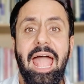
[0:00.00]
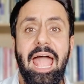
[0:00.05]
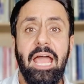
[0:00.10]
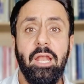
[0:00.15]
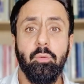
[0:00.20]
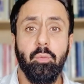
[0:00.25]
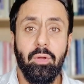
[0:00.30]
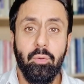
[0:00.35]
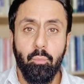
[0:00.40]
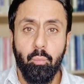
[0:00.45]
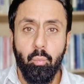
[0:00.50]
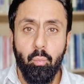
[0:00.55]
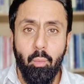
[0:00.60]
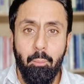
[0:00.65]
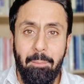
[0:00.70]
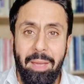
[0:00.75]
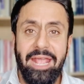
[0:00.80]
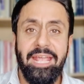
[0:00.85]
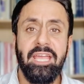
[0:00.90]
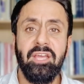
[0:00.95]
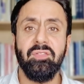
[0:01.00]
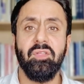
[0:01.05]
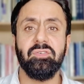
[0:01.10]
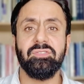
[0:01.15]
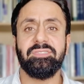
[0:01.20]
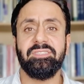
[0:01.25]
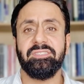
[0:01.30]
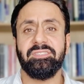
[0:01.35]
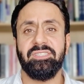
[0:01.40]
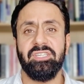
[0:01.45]
And making
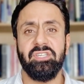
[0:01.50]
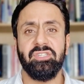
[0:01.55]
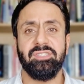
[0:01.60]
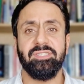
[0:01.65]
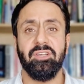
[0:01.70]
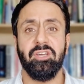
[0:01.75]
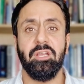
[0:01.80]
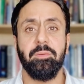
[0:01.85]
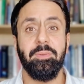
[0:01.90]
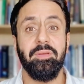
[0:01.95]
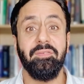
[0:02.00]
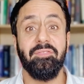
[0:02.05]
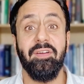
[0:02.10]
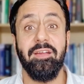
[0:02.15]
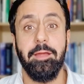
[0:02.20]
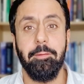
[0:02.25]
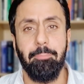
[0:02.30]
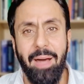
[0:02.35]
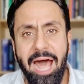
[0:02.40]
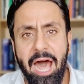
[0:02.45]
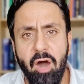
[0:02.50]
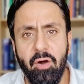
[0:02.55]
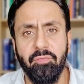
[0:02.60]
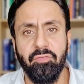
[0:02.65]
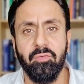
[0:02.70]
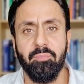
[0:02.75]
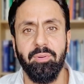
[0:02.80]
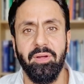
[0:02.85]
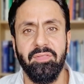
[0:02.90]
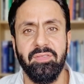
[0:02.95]
those distinctions are going to be very
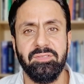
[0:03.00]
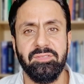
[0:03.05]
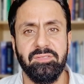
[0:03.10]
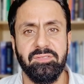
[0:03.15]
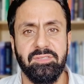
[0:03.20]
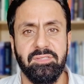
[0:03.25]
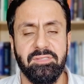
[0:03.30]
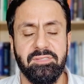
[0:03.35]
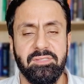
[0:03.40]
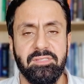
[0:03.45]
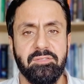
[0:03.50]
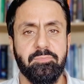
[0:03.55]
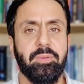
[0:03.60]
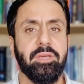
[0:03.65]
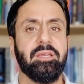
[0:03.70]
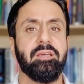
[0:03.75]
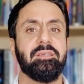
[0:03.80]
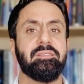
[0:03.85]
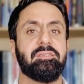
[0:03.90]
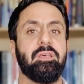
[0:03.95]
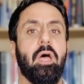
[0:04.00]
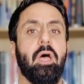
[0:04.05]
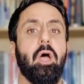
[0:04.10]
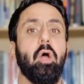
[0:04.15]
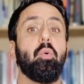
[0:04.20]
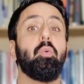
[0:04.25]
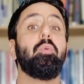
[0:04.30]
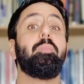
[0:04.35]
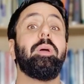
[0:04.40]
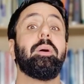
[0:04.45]
powerful, brothers and sisters, because
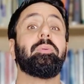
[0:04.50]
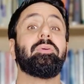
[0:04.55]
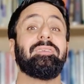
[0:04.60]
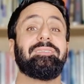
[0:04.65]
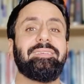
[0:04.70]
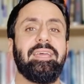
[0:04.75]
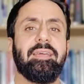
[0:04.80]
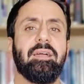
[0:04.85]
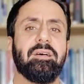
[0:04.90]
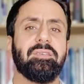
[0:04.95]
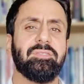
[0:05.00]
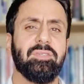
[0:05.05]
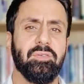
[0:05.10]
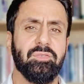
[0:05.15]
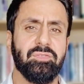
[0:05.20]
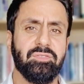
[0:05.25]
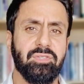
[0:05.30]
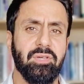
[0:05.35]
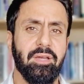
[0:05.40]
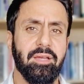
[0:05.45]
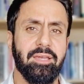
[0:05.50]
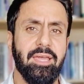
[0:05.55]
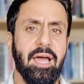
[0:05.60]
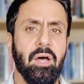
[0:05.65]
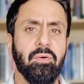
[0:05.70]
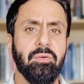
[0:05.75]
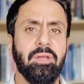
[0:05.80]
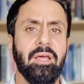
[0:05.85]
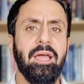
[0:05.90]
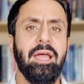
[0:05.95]
we'll be able to take ourselves to
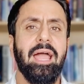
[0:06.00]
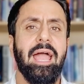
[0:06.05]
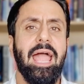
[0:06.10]
account